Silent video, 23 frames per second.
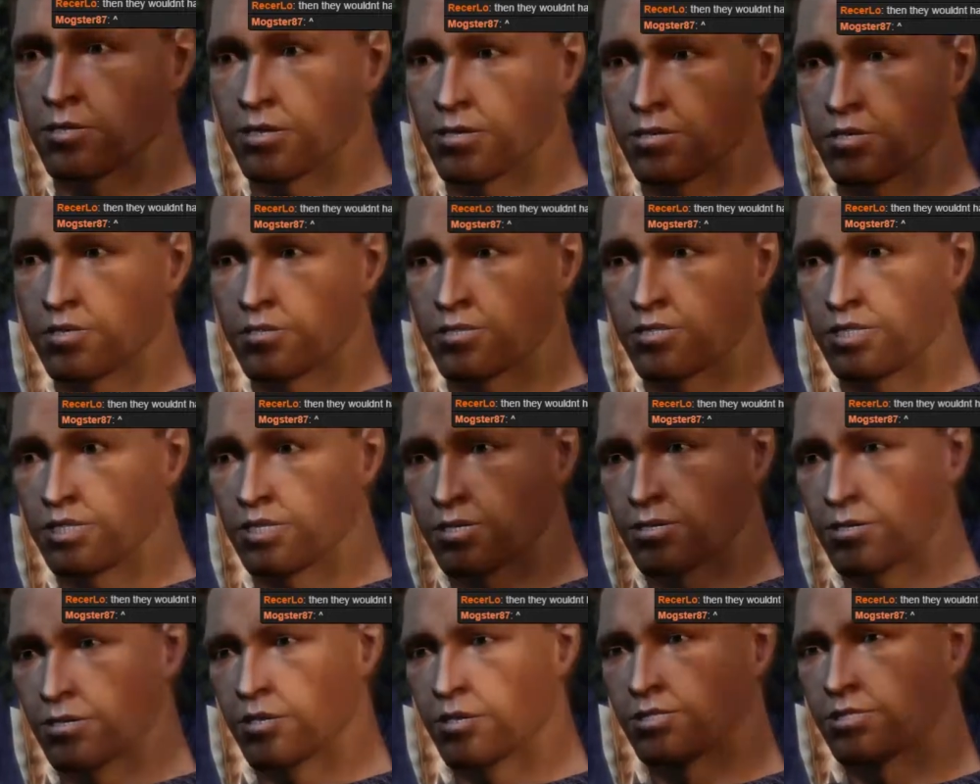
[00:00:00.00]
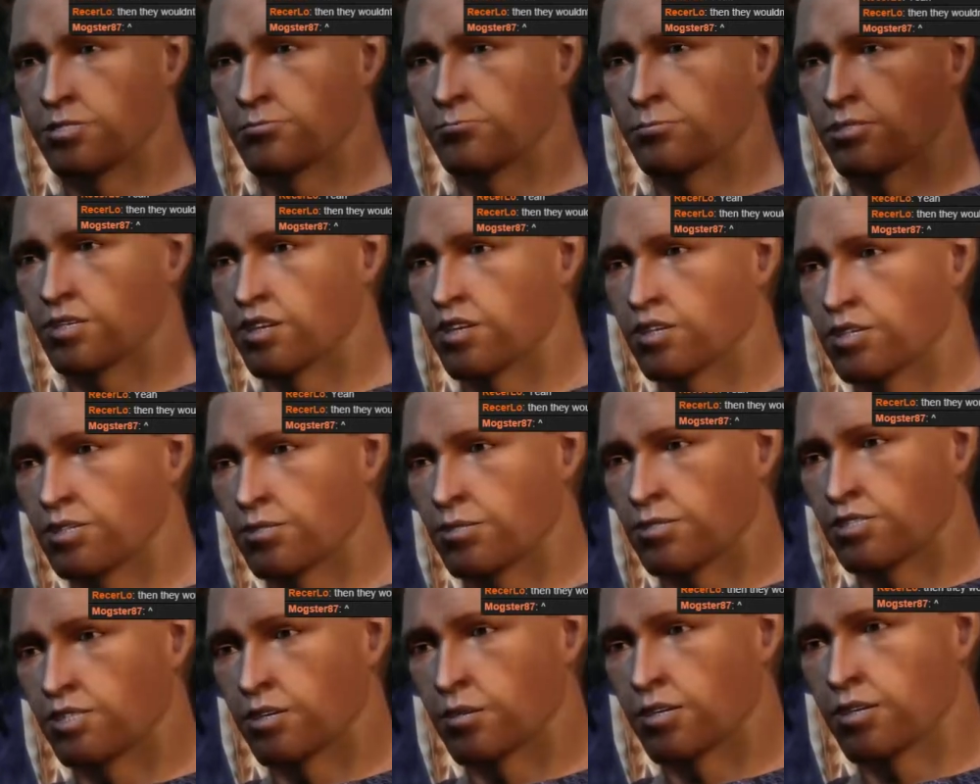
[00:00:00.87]
Same way you did. You drink some
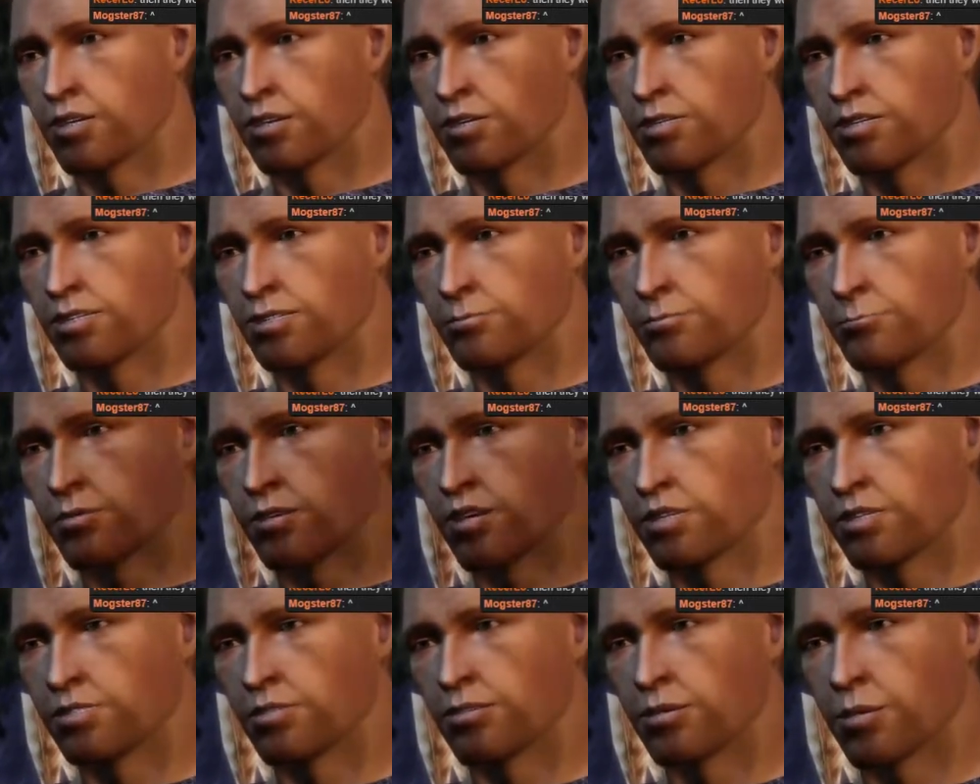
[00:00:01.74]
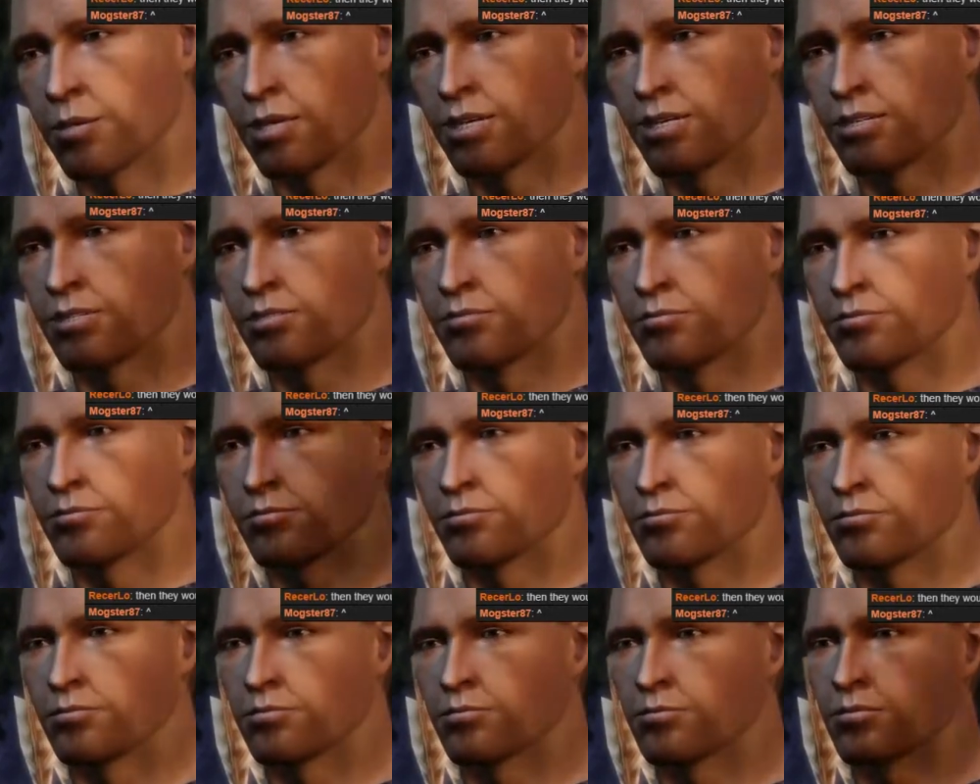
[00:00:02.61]
blood, you choke on it, and pass out.
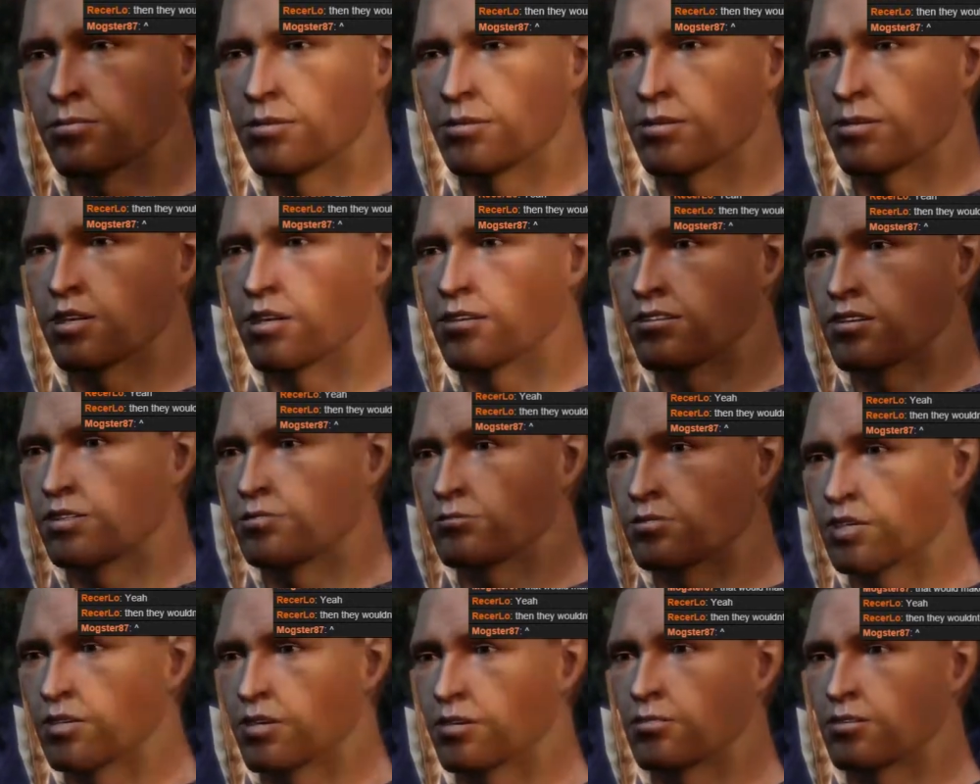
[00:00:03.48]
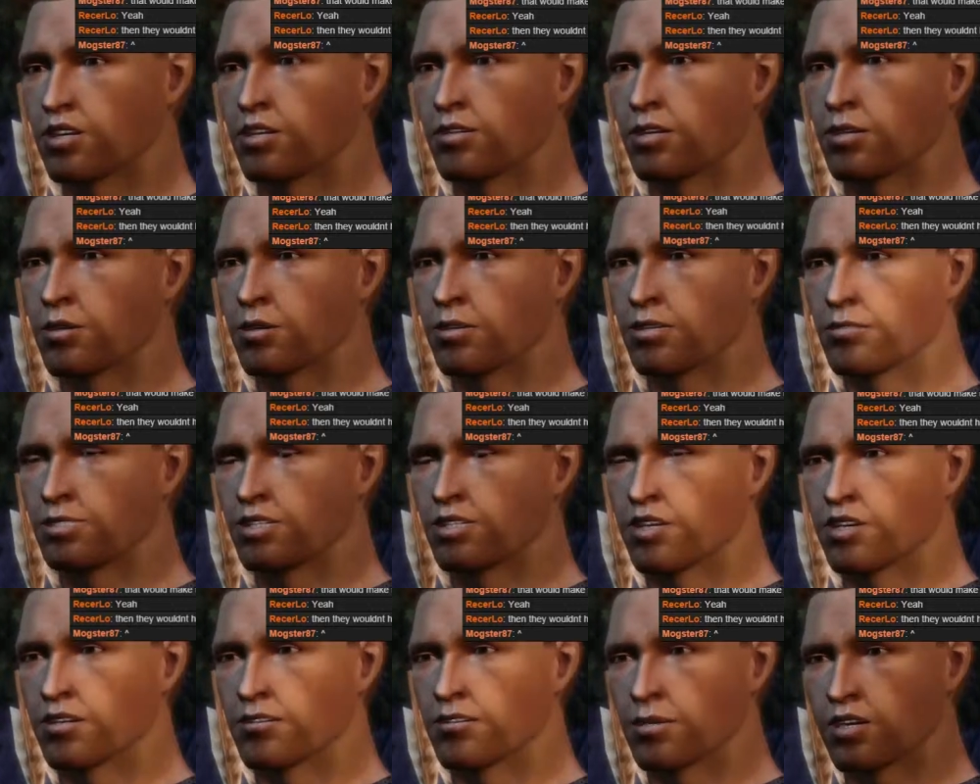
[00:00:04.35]
You haven't forgotten
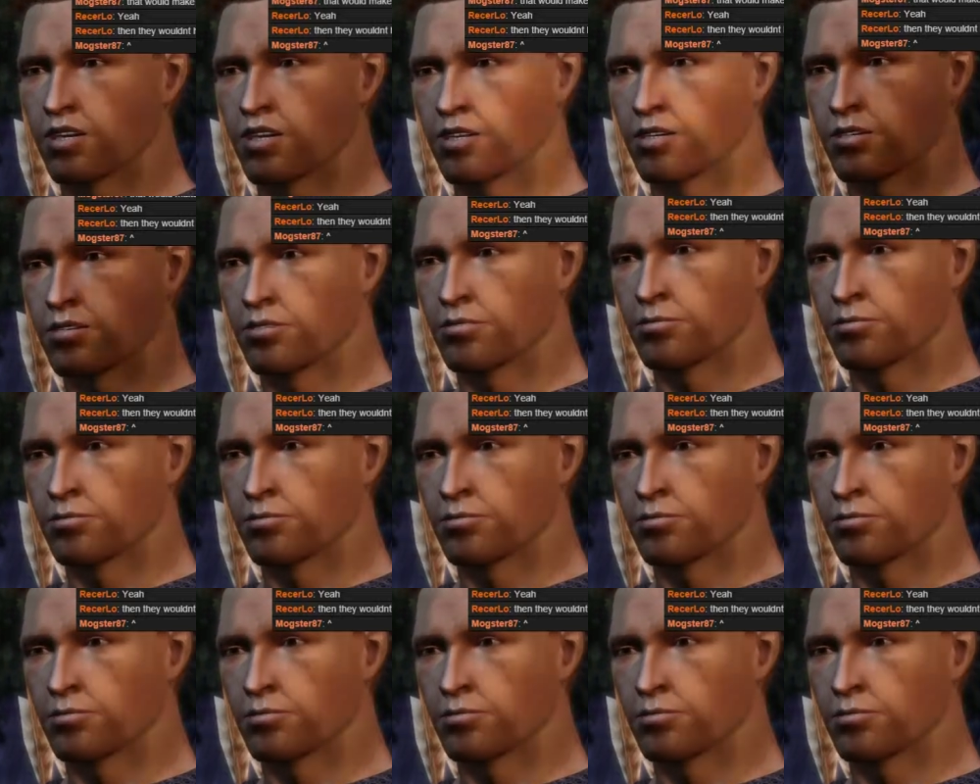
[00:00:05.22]
already, have you?